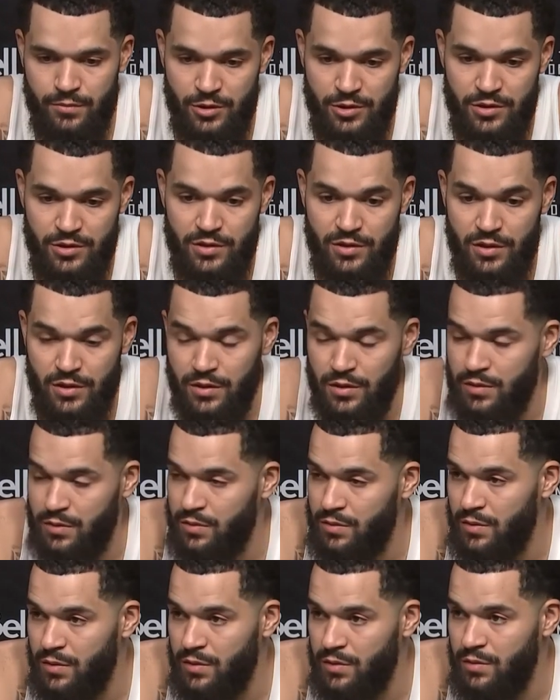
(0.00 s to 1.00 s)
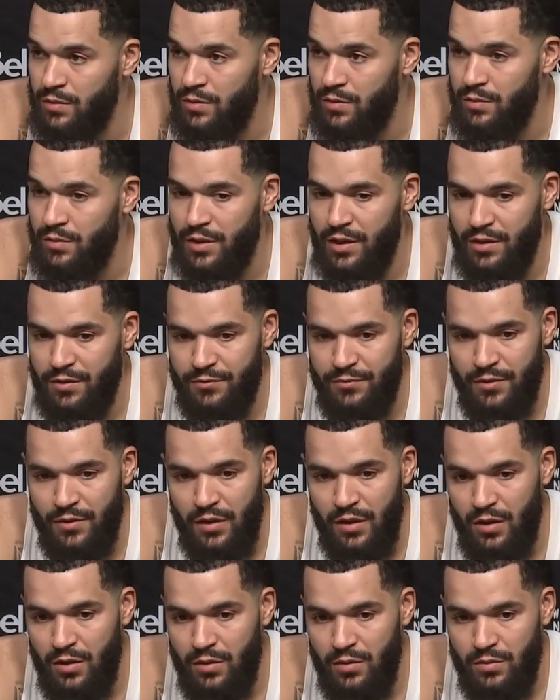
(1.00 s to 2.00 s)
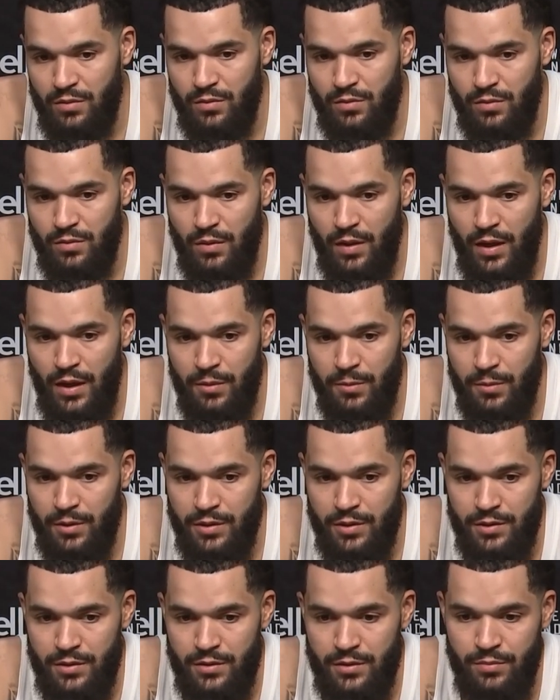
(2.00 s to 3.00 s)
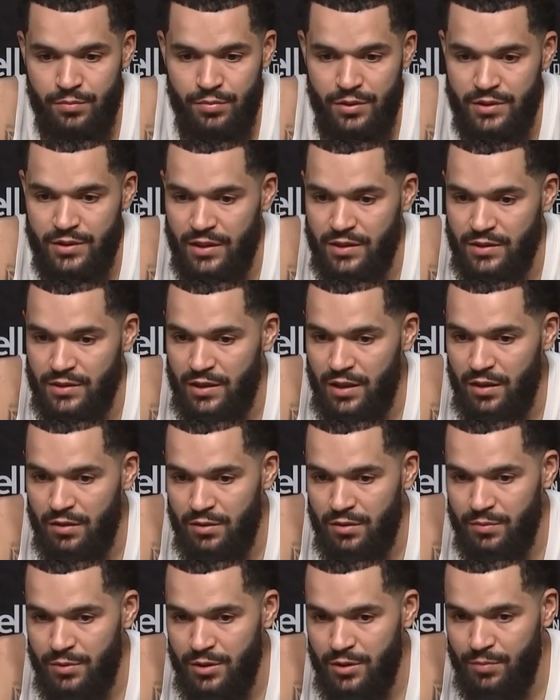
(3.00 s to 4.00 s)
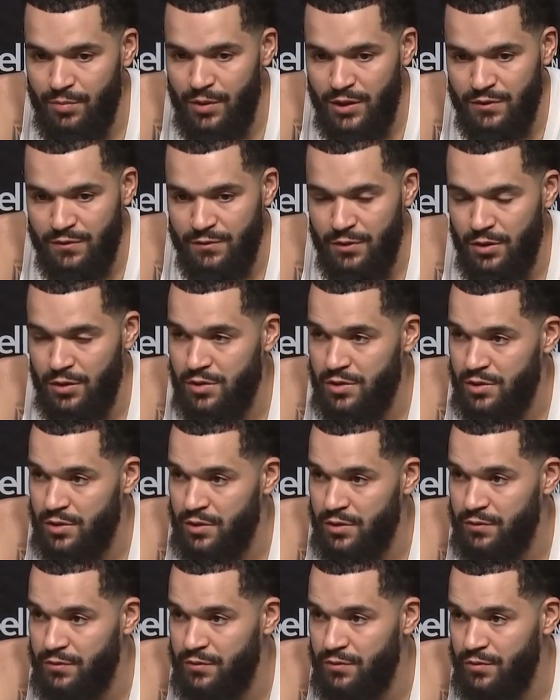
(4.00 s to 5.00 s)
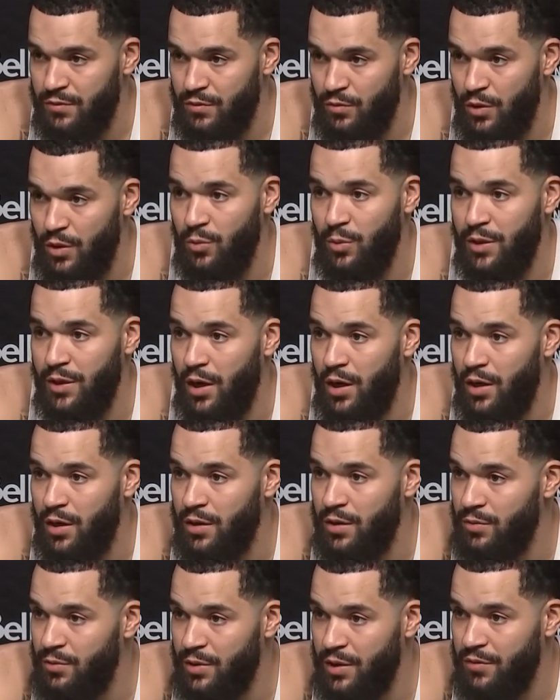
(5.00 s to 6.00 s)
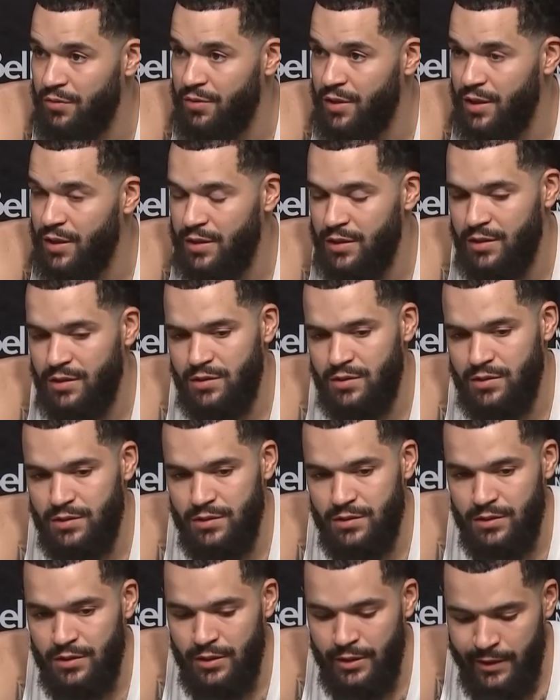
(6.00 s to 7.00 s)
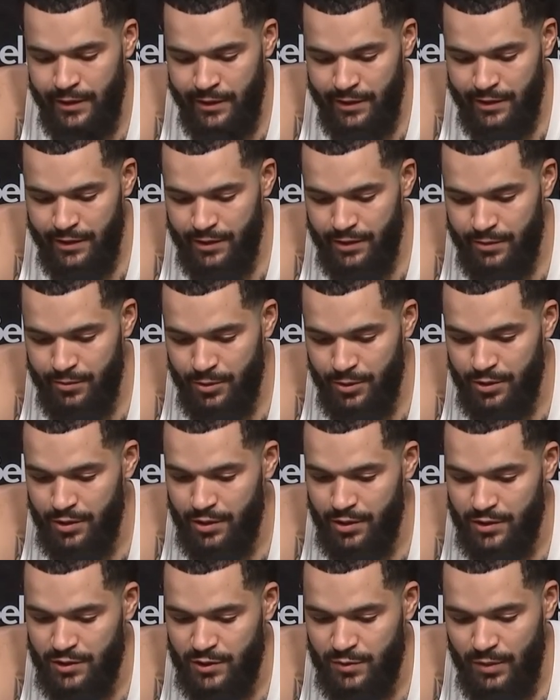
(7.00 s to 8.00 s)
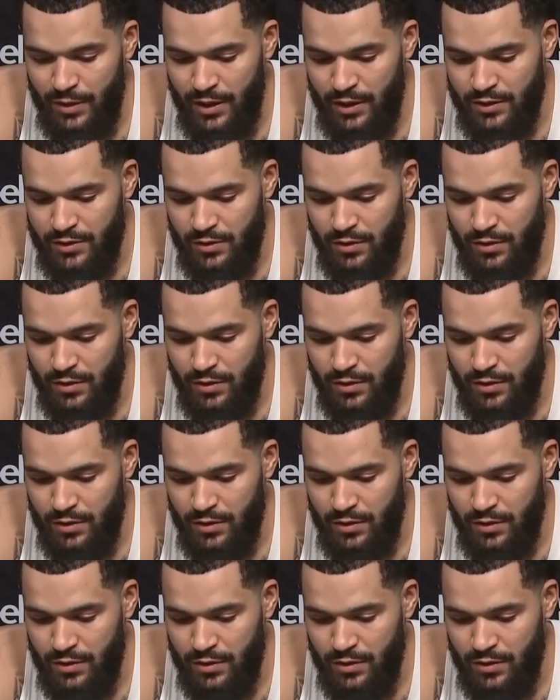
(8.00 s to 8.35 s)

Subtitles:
which is good. And, you know, you got to figure out how we're going to put that together to be the best version of what we are, whatever that is, and we're in a good spot.